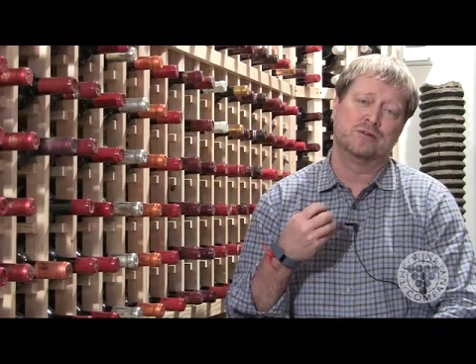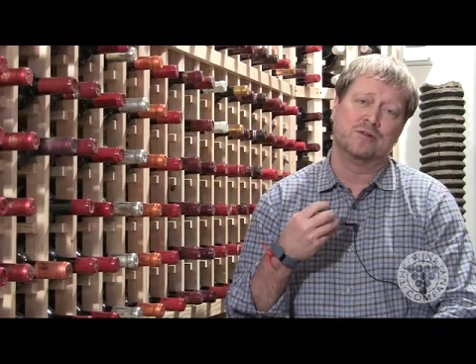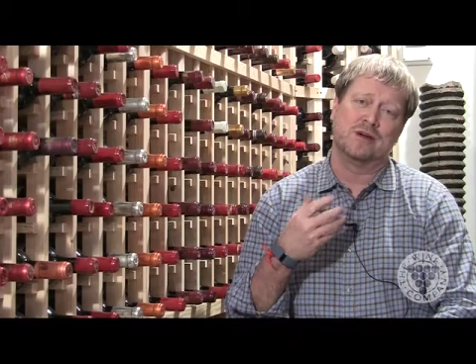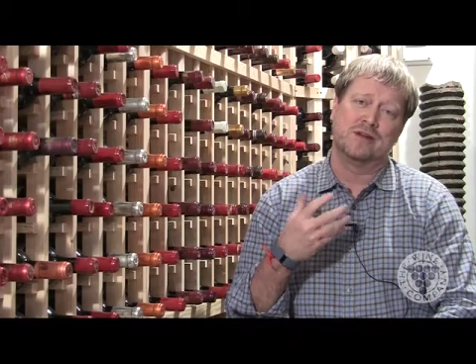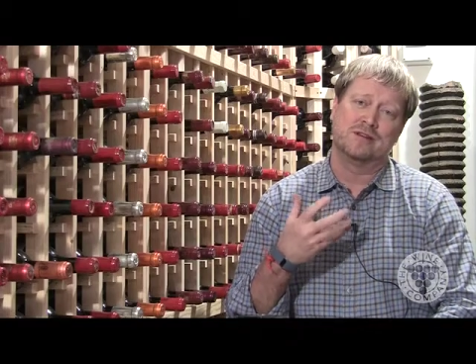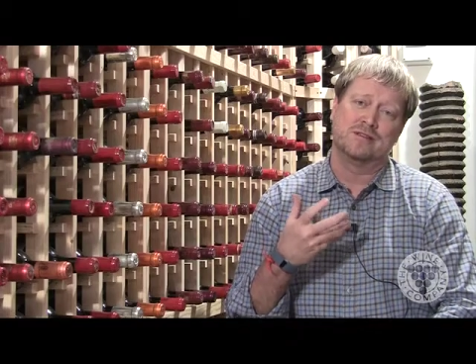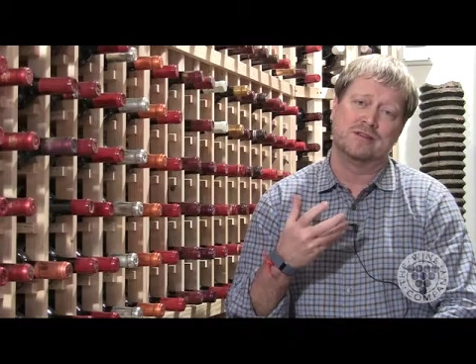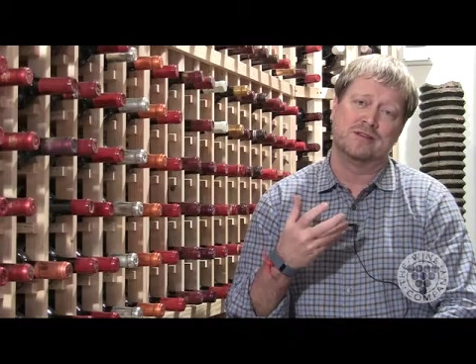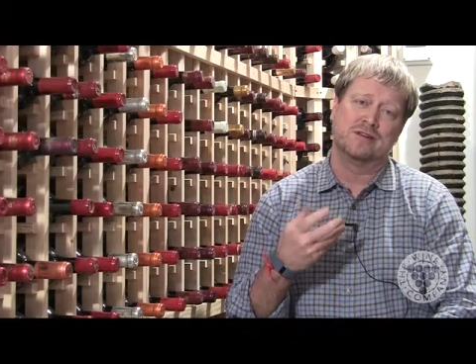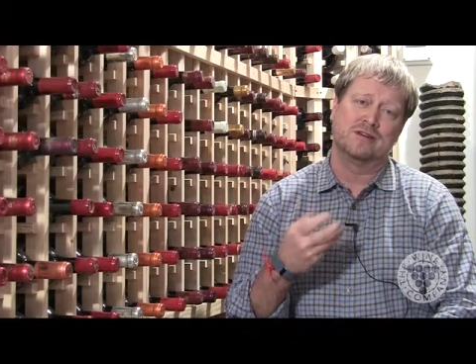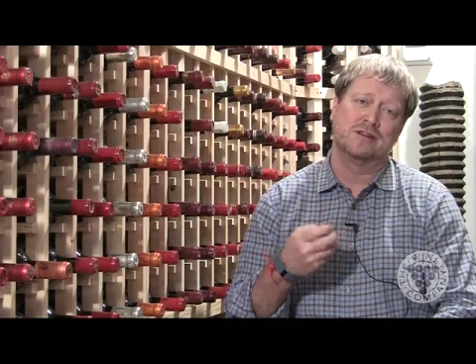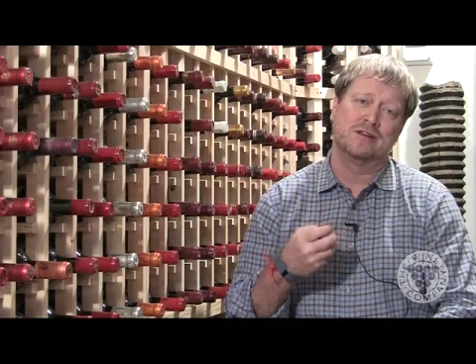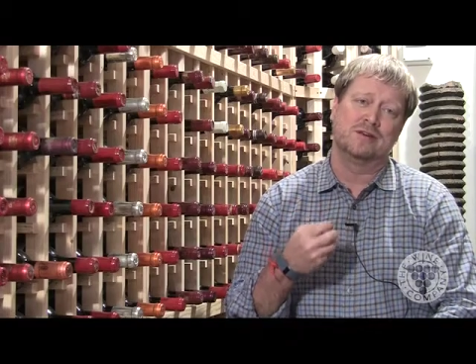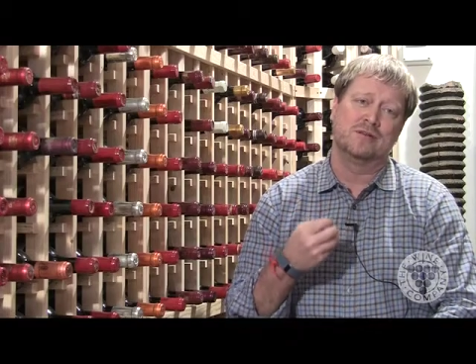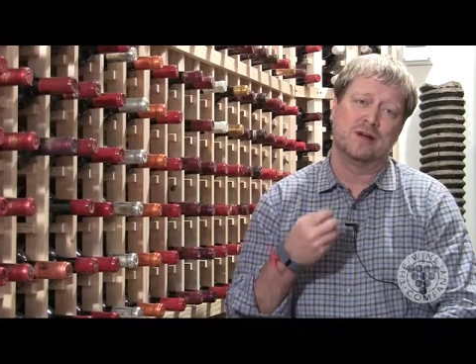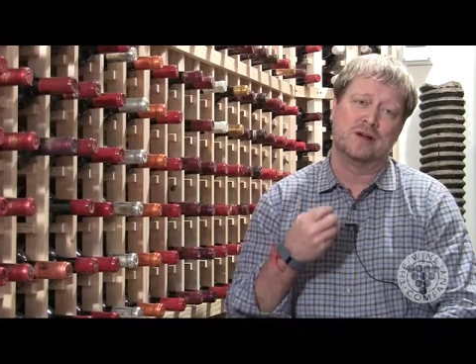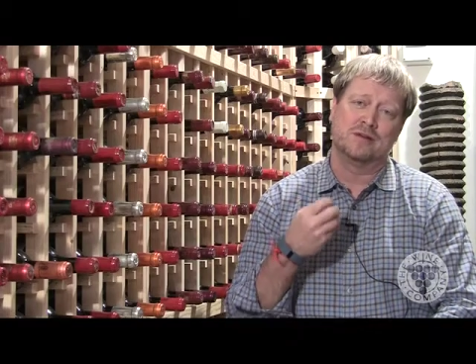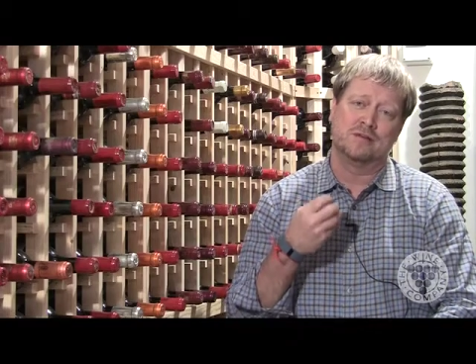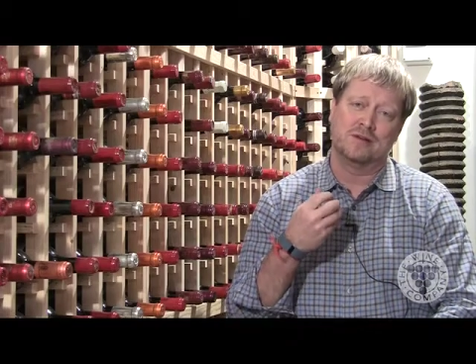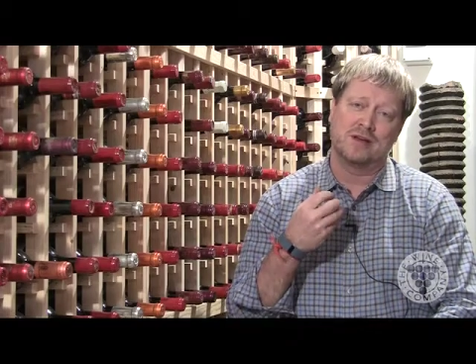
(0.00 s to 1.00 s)
great acidity,
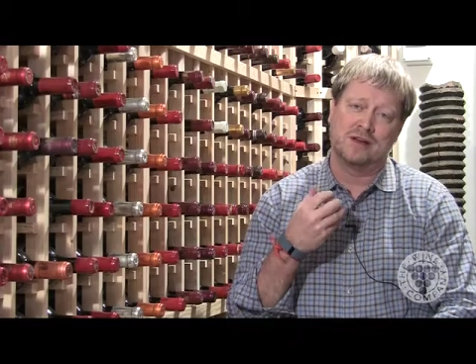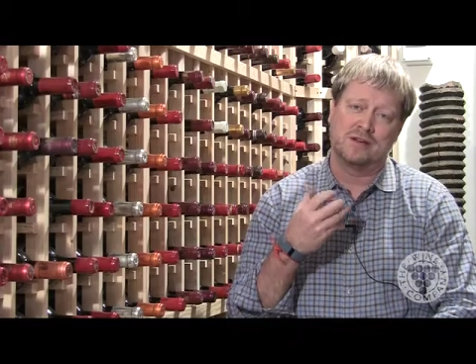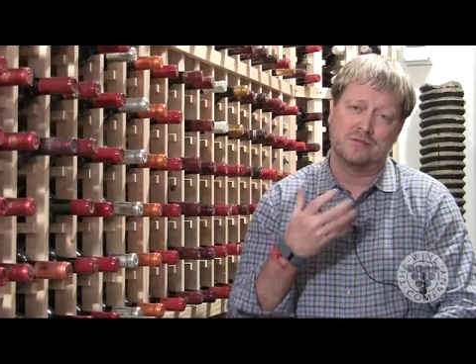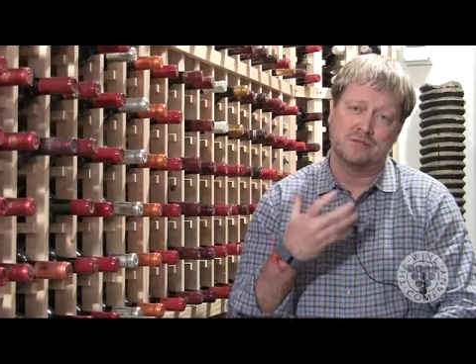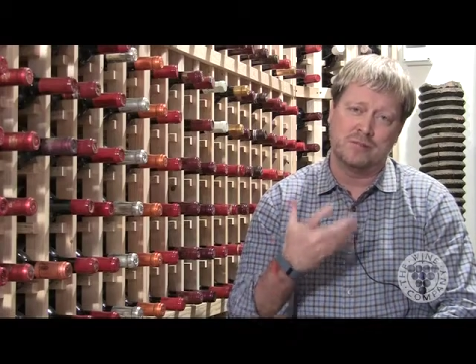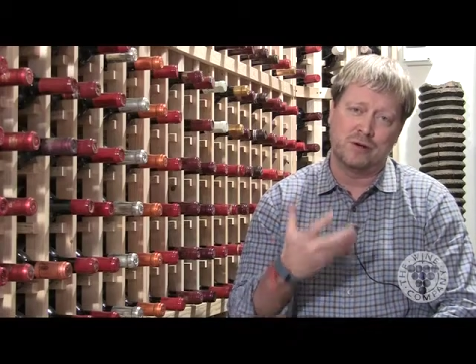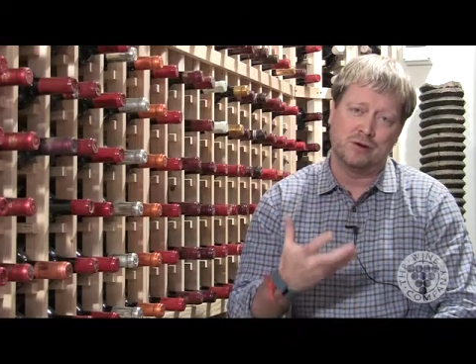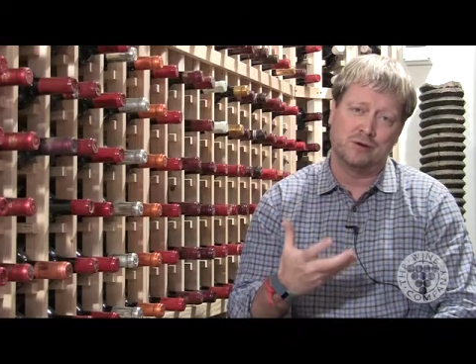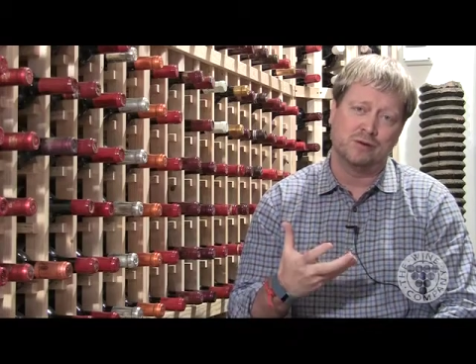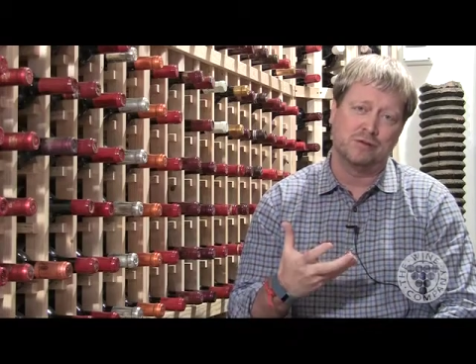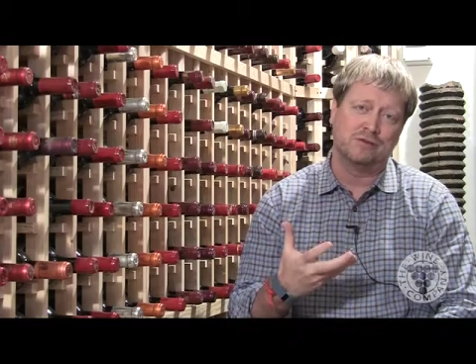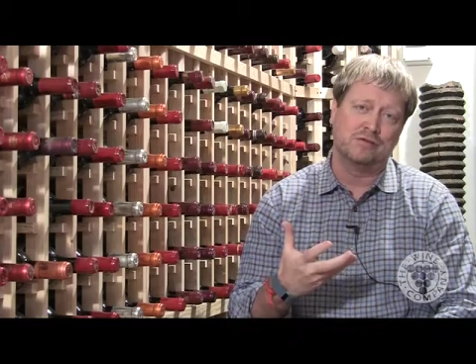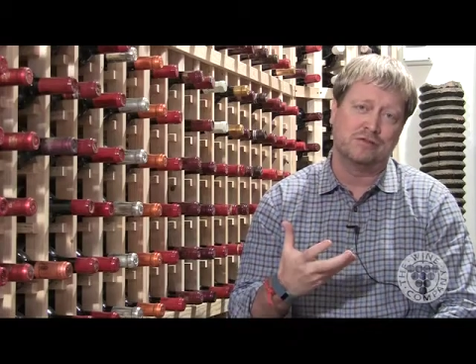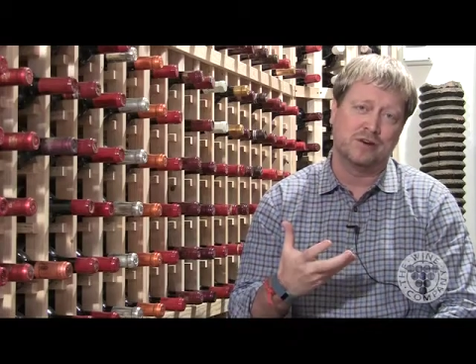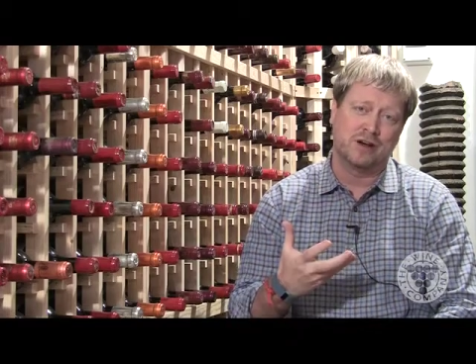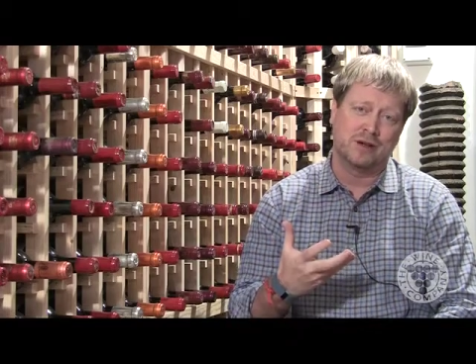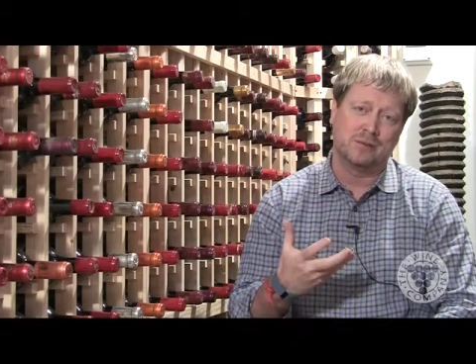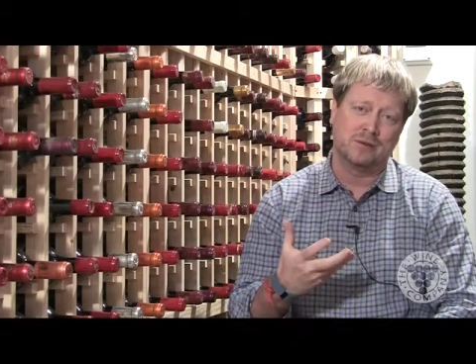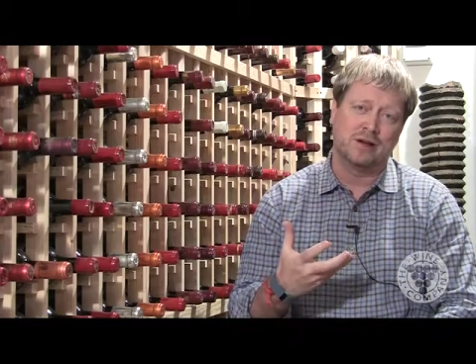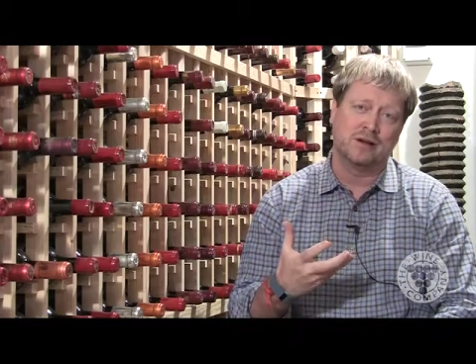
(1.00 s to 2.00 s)
great kind of mineral
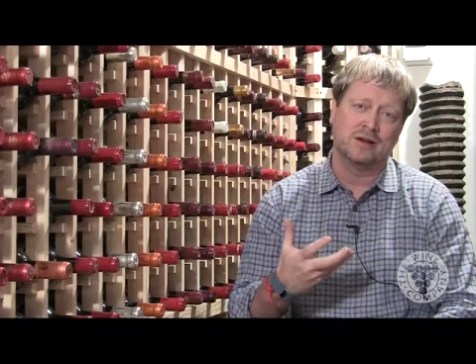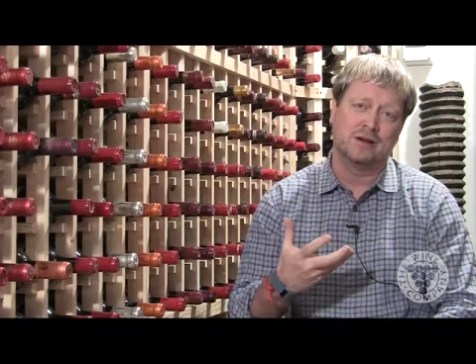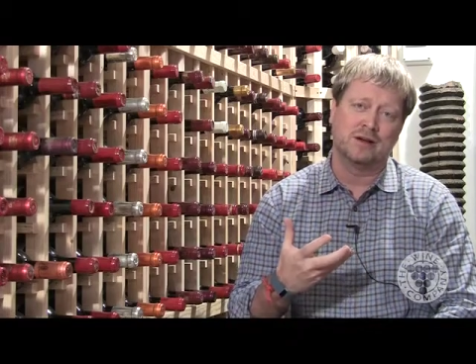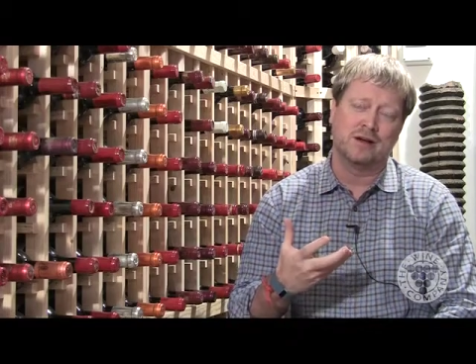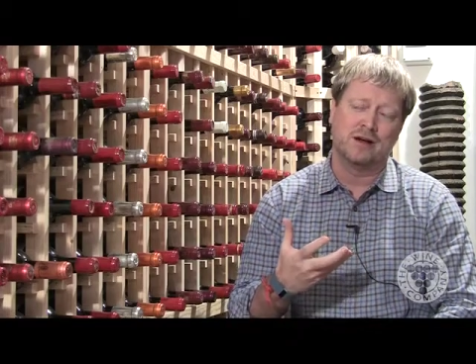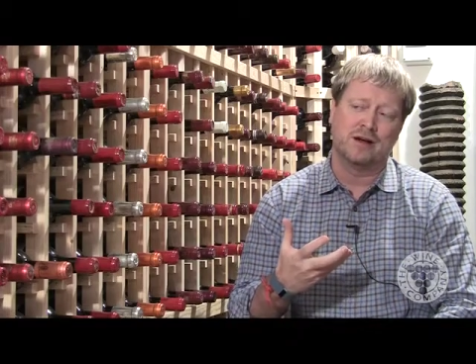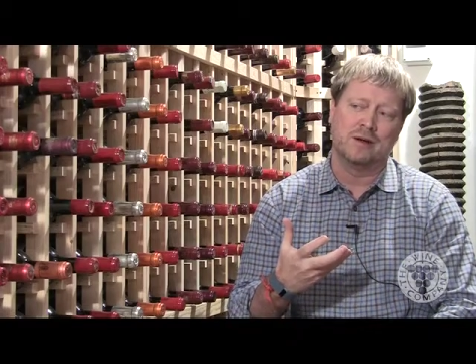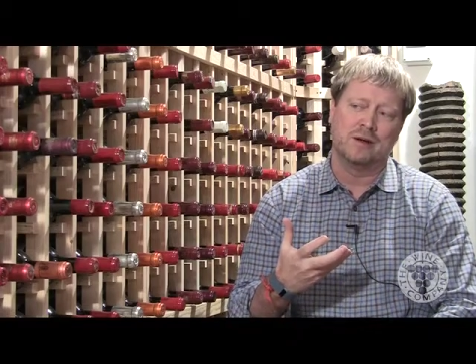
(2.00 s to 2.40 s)
framing,